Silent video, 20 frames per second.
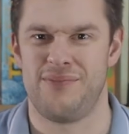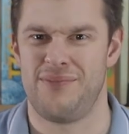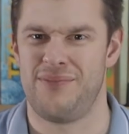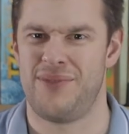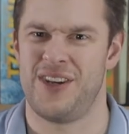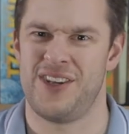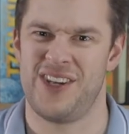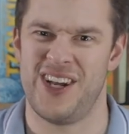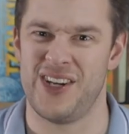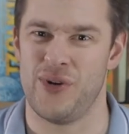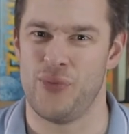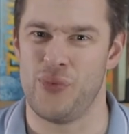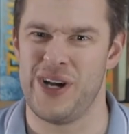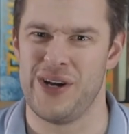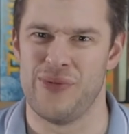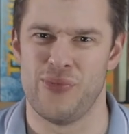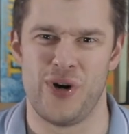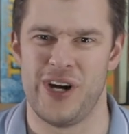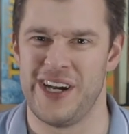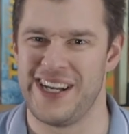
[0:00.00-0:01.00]
Kind of weird
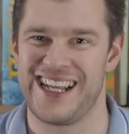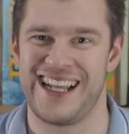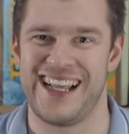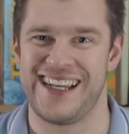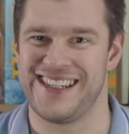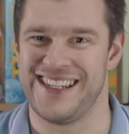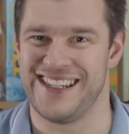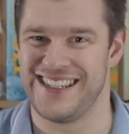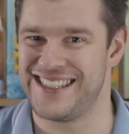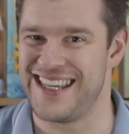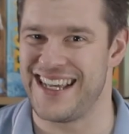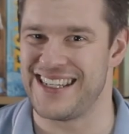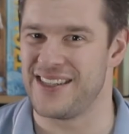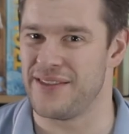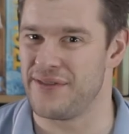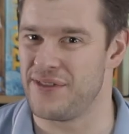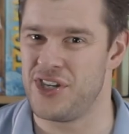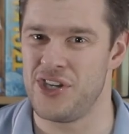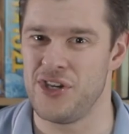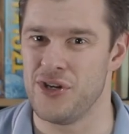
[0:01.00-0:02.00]
why collecting sets of
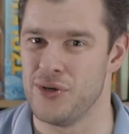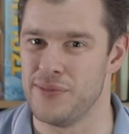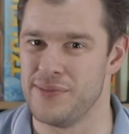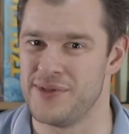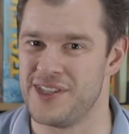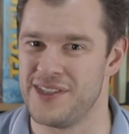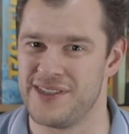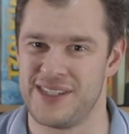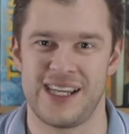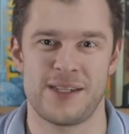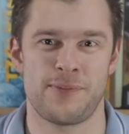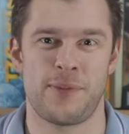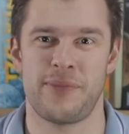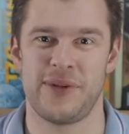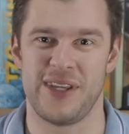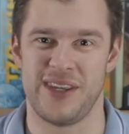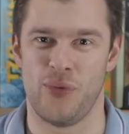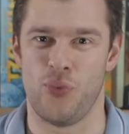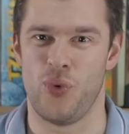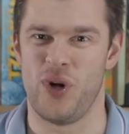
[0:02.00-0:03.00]
cubes is that's probably the
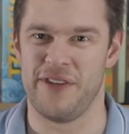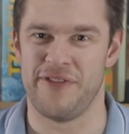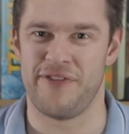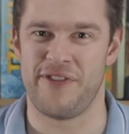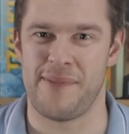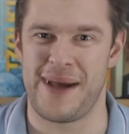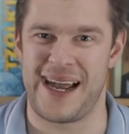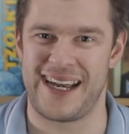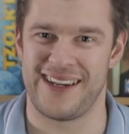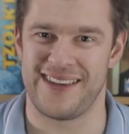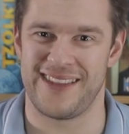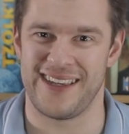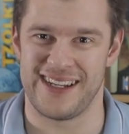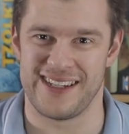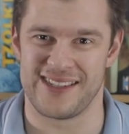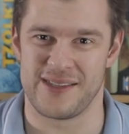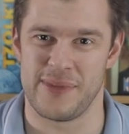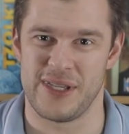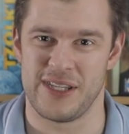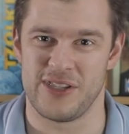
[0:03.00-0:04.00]
one thematic thing that's a
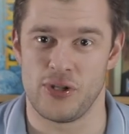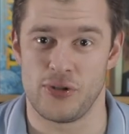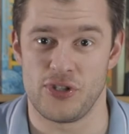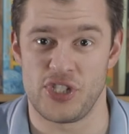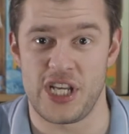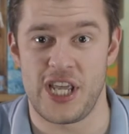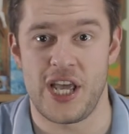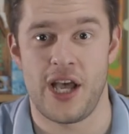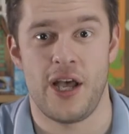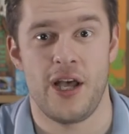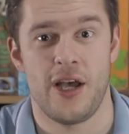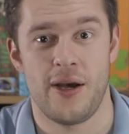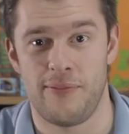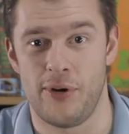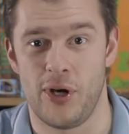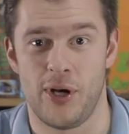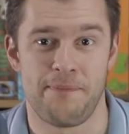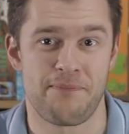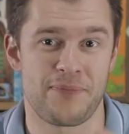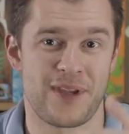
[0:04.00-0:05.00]
bit dodgy.
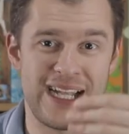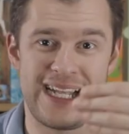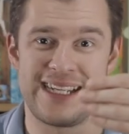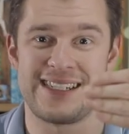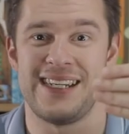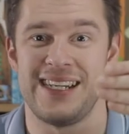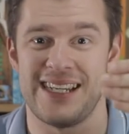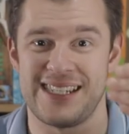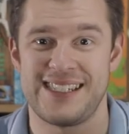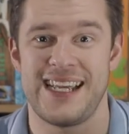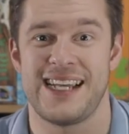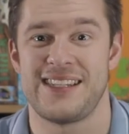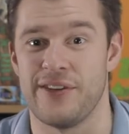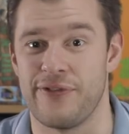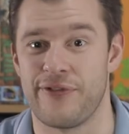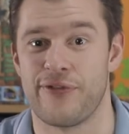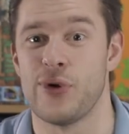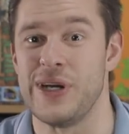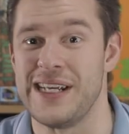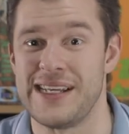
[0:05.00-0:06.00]
But collecting a set of
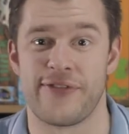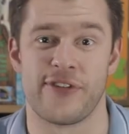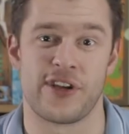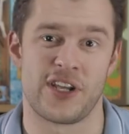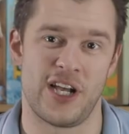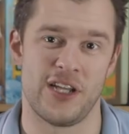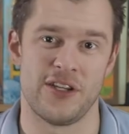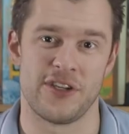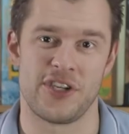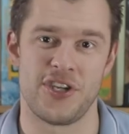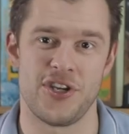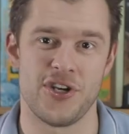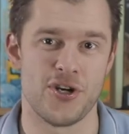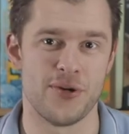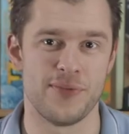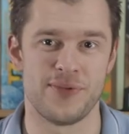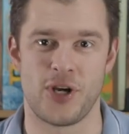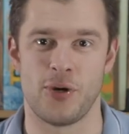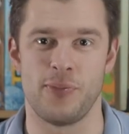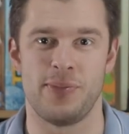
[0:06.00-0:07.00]
three different color cubes
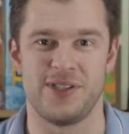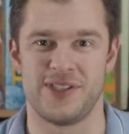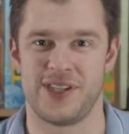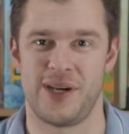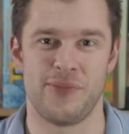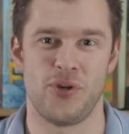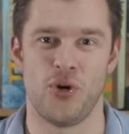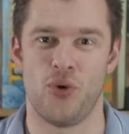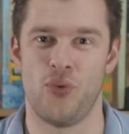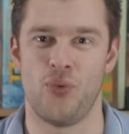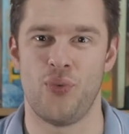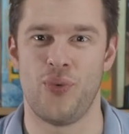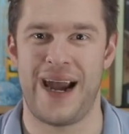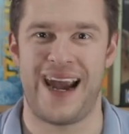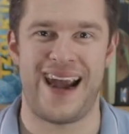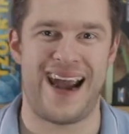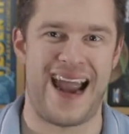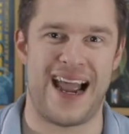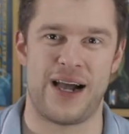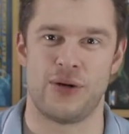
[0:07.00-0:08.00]
opens up your
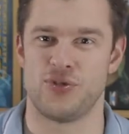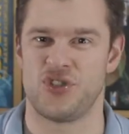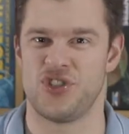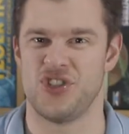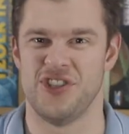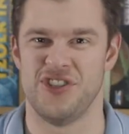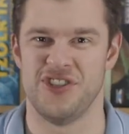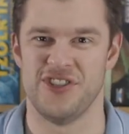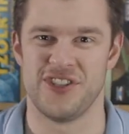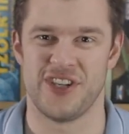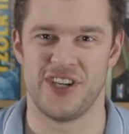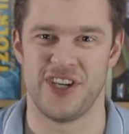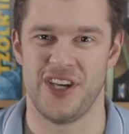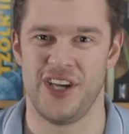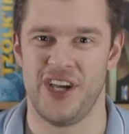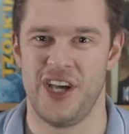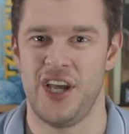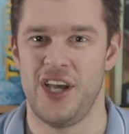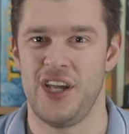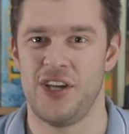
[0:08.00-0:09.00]
warehouse and uh,
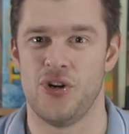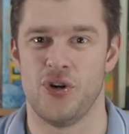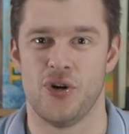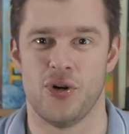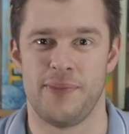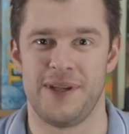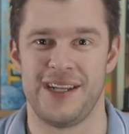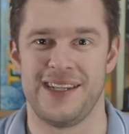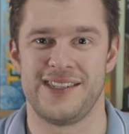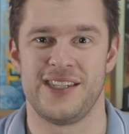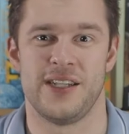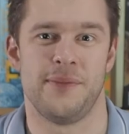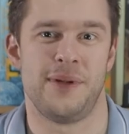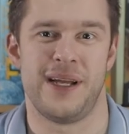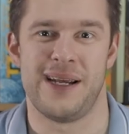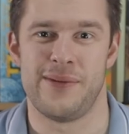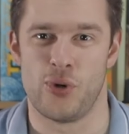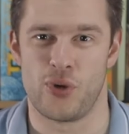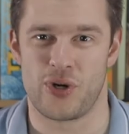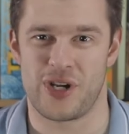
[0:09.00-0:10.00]
your ability to play
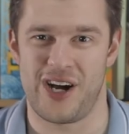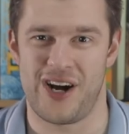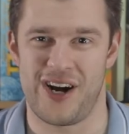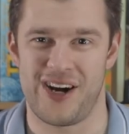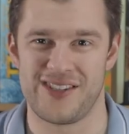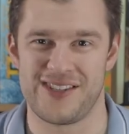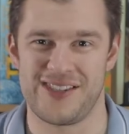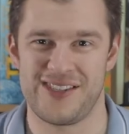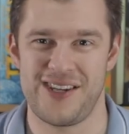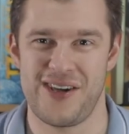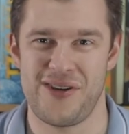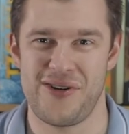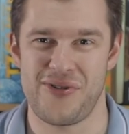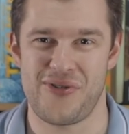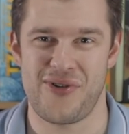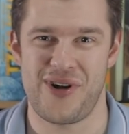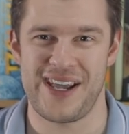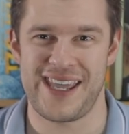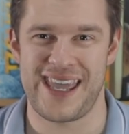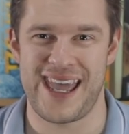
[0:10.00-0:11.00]
more cards. Don't
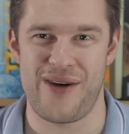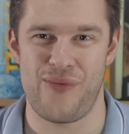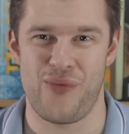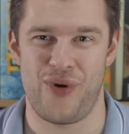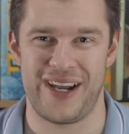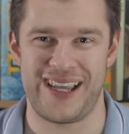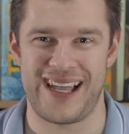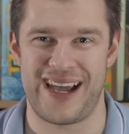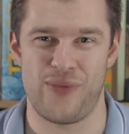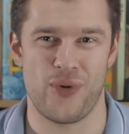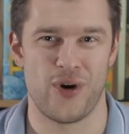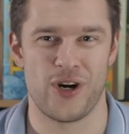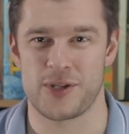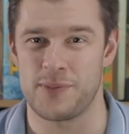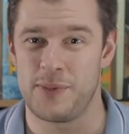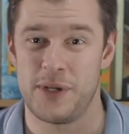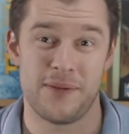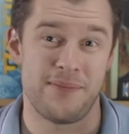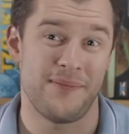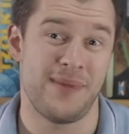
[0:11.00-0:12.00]
quite get why that works,
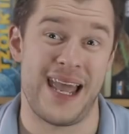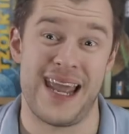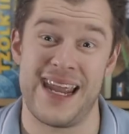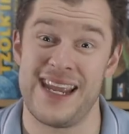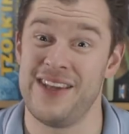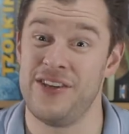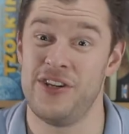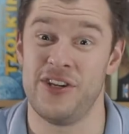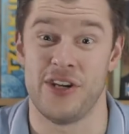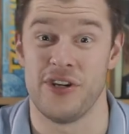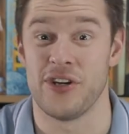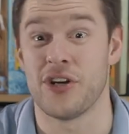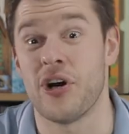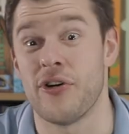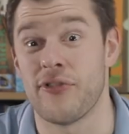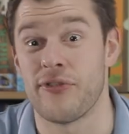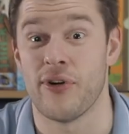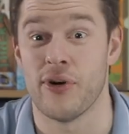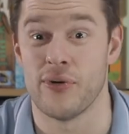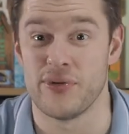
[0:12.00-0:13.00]
but hey, you know you got to
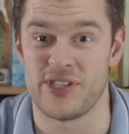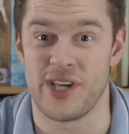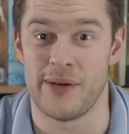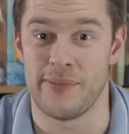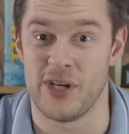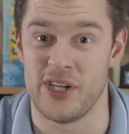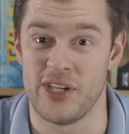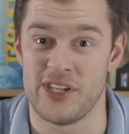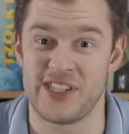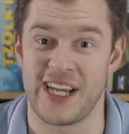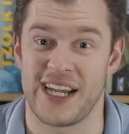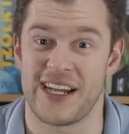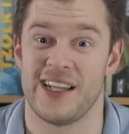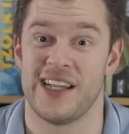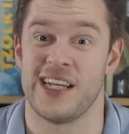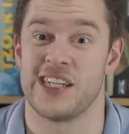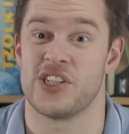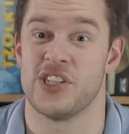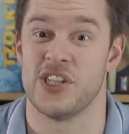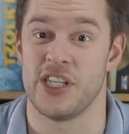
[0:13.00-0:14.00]
throw some uh, set
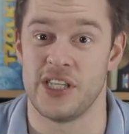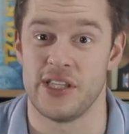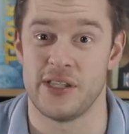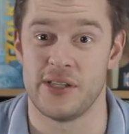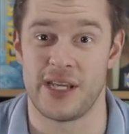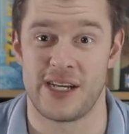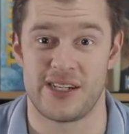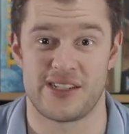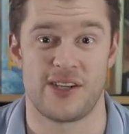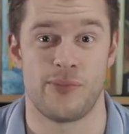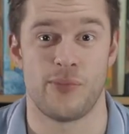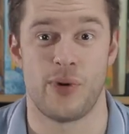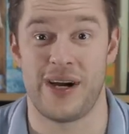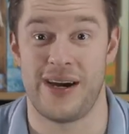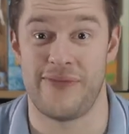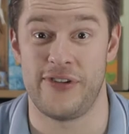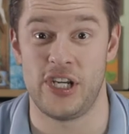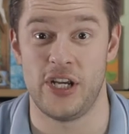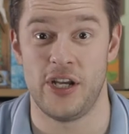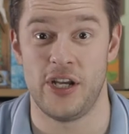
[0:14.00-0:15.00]
collection in there somewhere, haven't you?